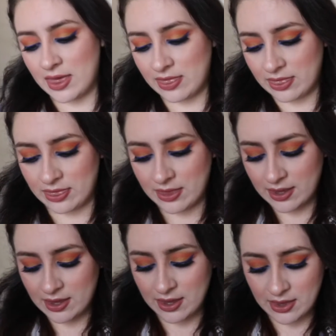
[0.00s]
and
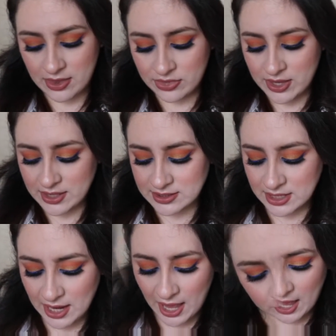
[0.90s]
the things
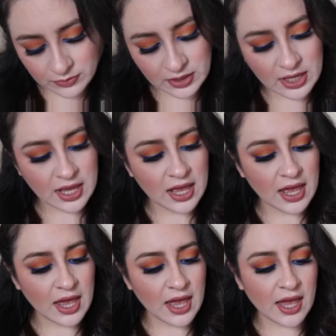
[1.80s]
that I got.
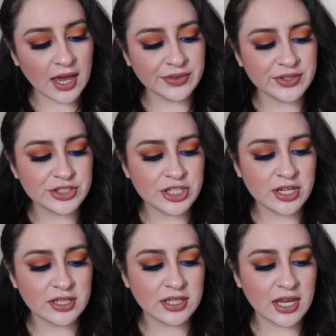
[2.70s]
I got the Shade
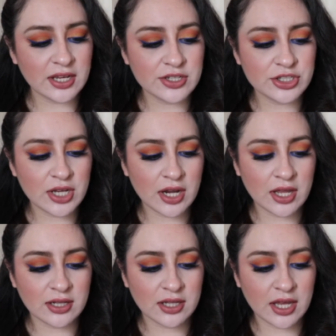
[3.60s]
and Light Shade
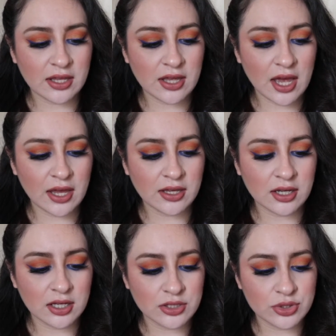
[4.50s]
and Light Eye
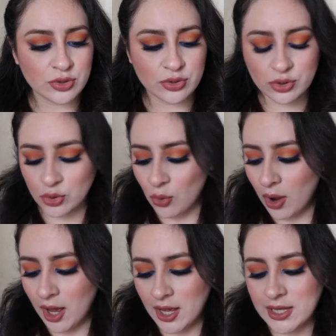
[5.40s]
Contour
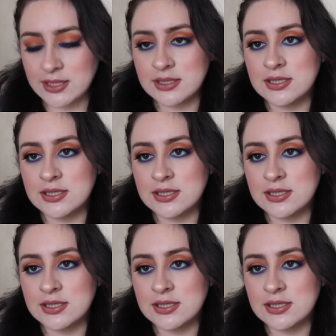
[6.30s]
Quad